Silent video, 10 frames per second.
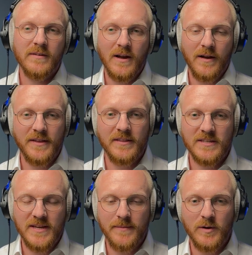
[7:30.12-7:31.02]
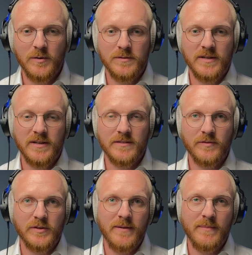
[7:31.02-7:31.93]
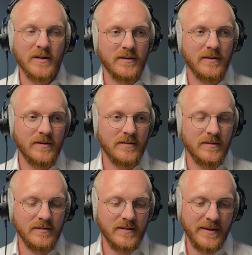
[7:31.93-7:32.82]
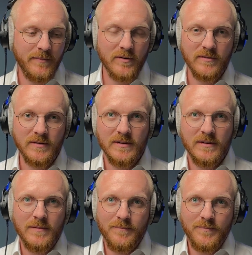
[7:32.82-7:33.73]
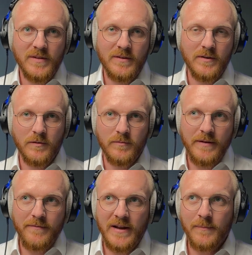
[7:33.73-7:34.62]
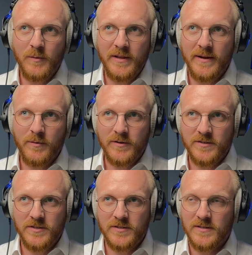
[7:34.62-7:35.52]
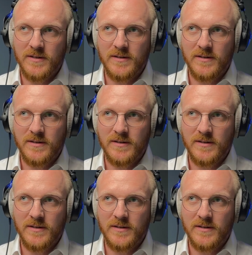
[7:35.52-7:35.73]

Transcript: I think the same goes, at least for Denmark. The labor, available labor is just,